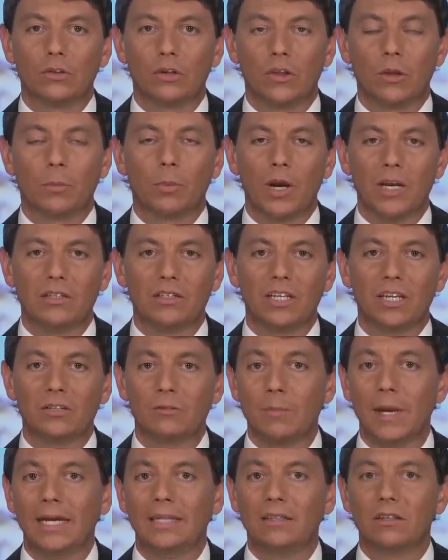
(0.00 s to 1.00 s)
So the president
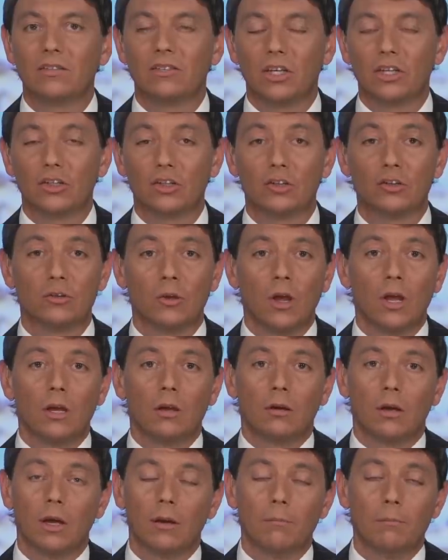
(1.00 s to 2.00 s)
has made decisions
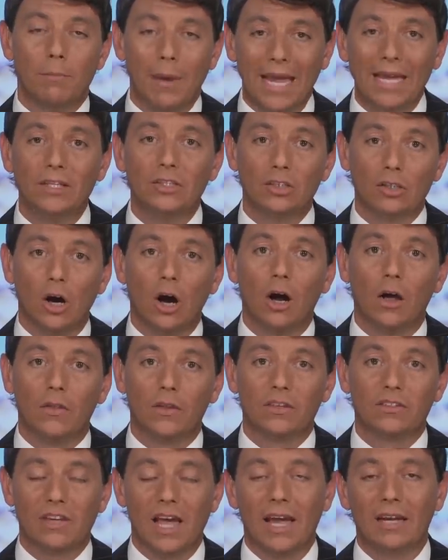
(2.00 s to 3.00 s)
uh, based
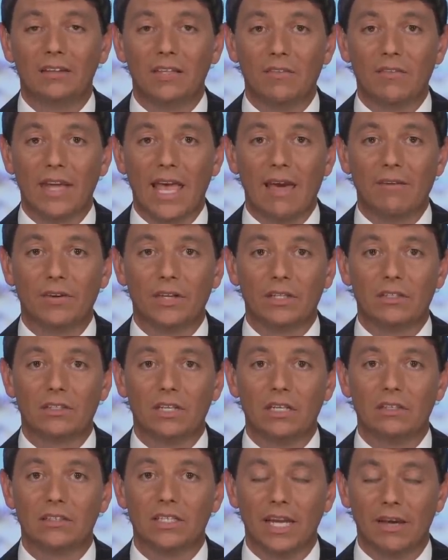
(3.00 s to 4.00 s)
on the scientific
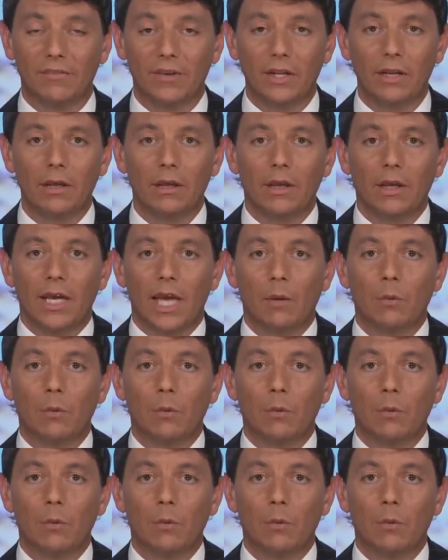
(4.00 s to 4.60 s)
evidence he's given,